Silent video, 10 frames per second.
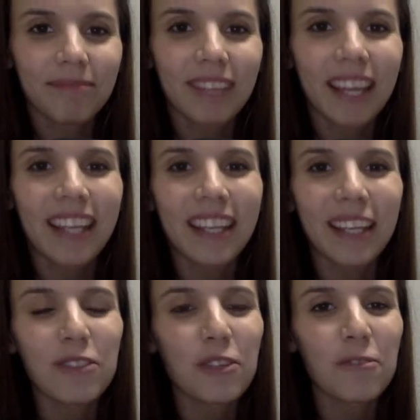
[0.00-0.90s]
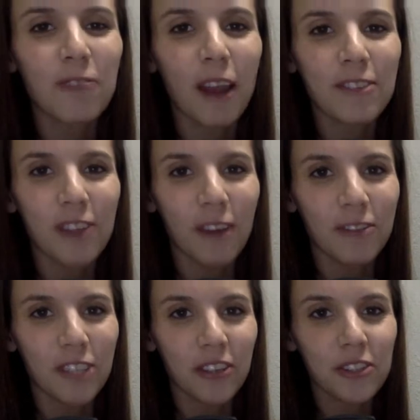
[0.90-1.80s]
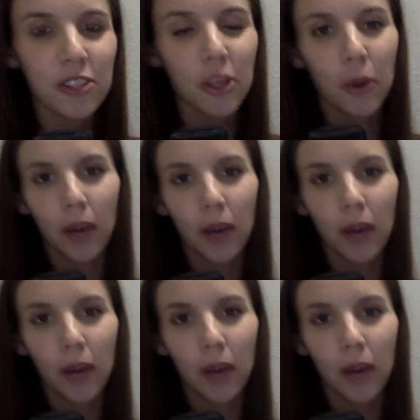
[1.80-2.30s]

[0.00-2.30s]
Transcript: And it gives you 5 soft gels, so